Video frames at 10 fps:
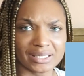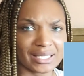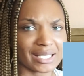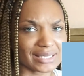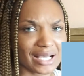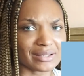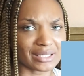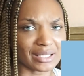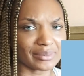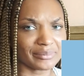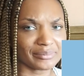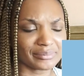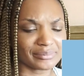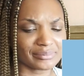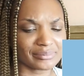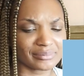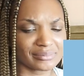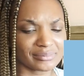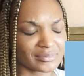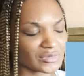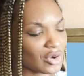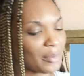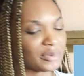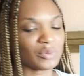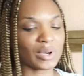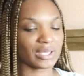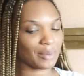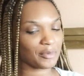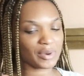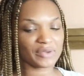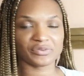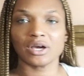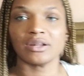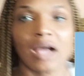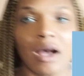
the entire time? No, I'm gonna wait. I'm gonna wait for y'all to